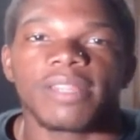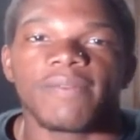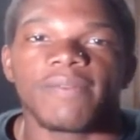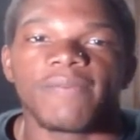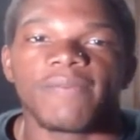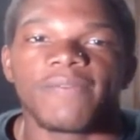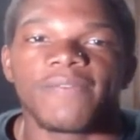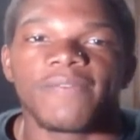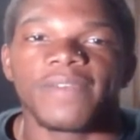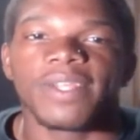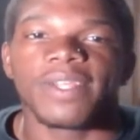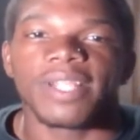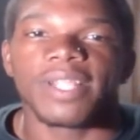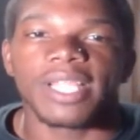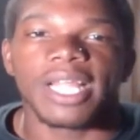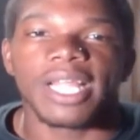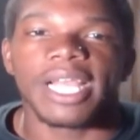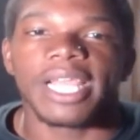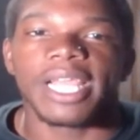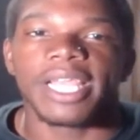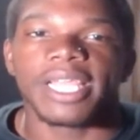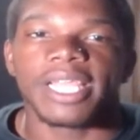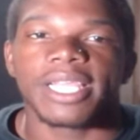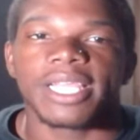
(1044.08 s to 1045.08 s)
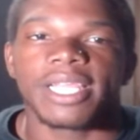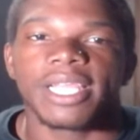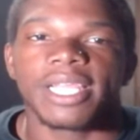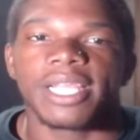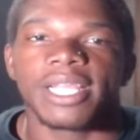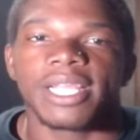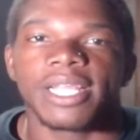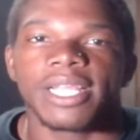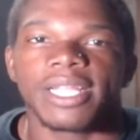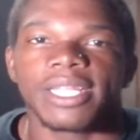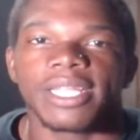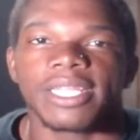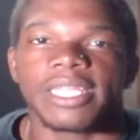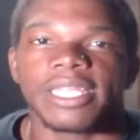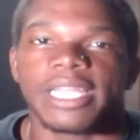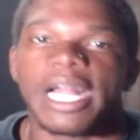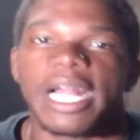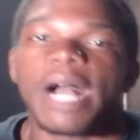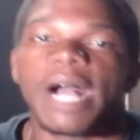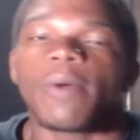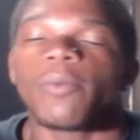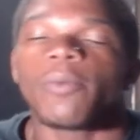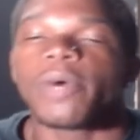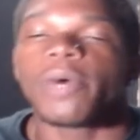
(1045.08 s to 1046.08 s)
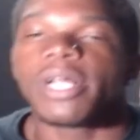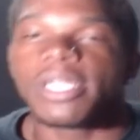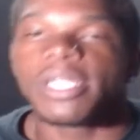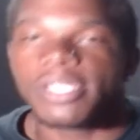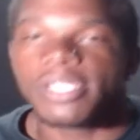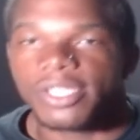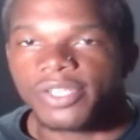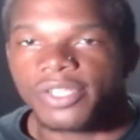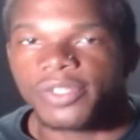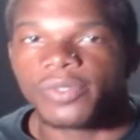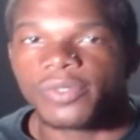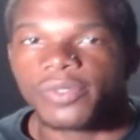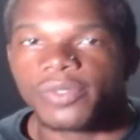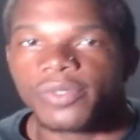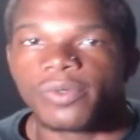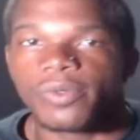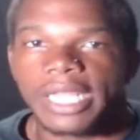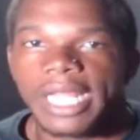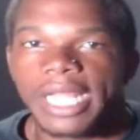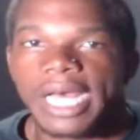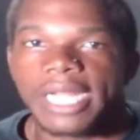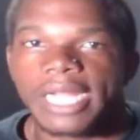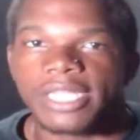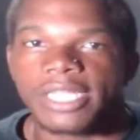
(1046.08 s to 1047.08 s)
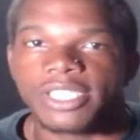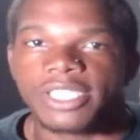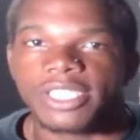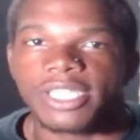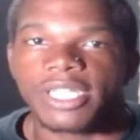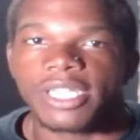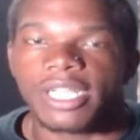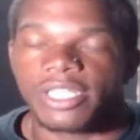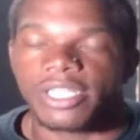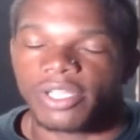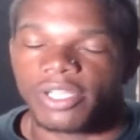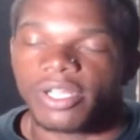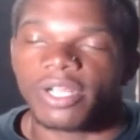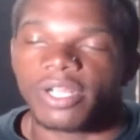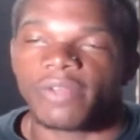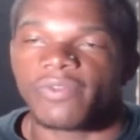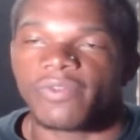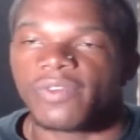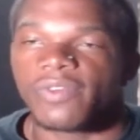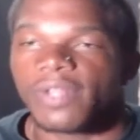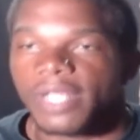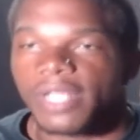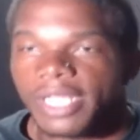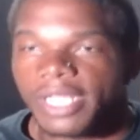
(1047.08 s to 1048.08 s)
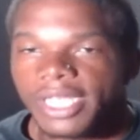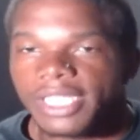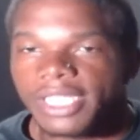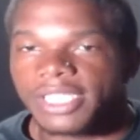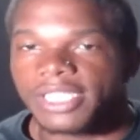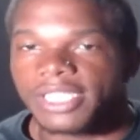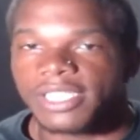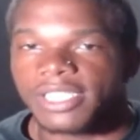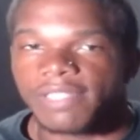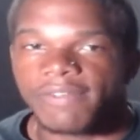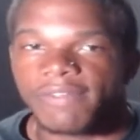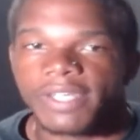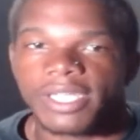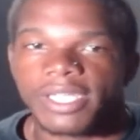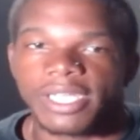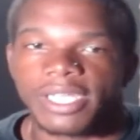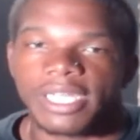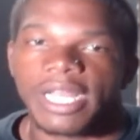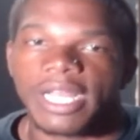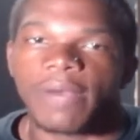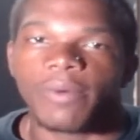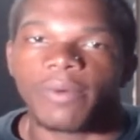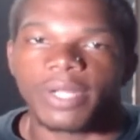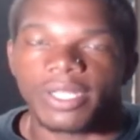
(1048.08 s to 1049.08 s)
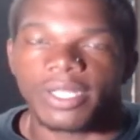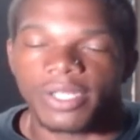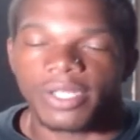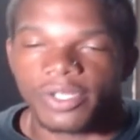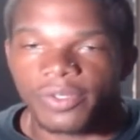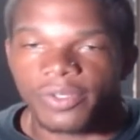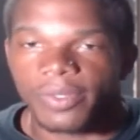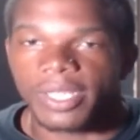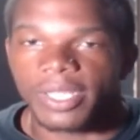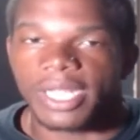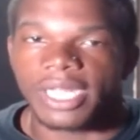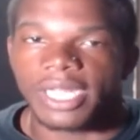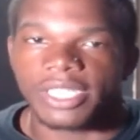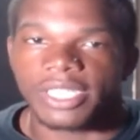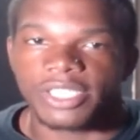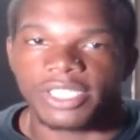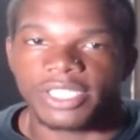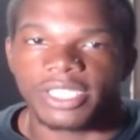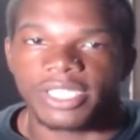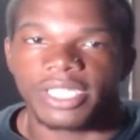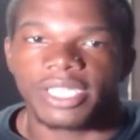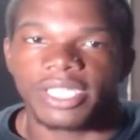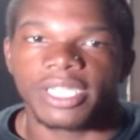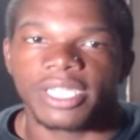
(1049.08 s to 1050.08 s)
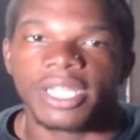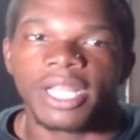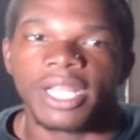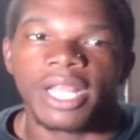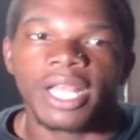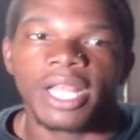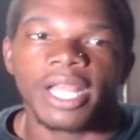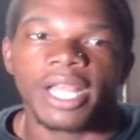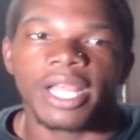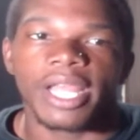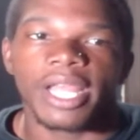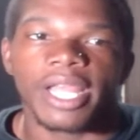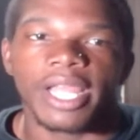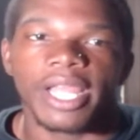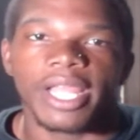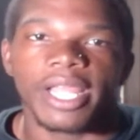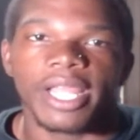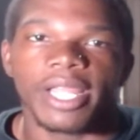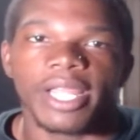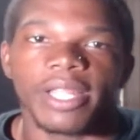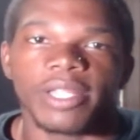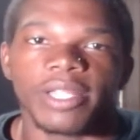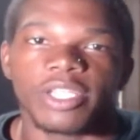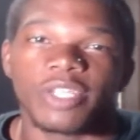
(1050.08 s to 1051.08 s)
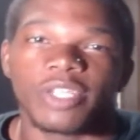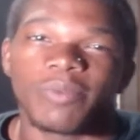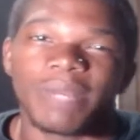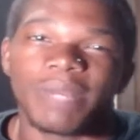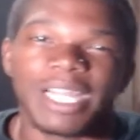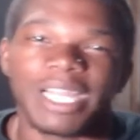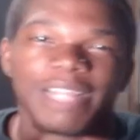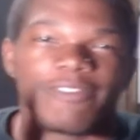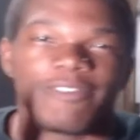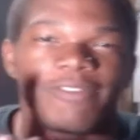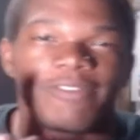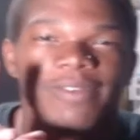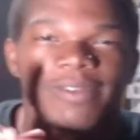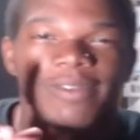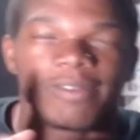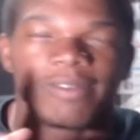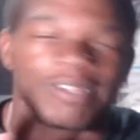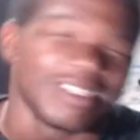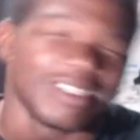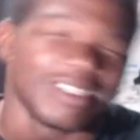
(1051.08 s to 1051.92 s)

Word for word: feel like not wanting to do a lot of shit. Like, you're going to feel lazy as fuck and not wanting to do a lot of shit. And you might feel.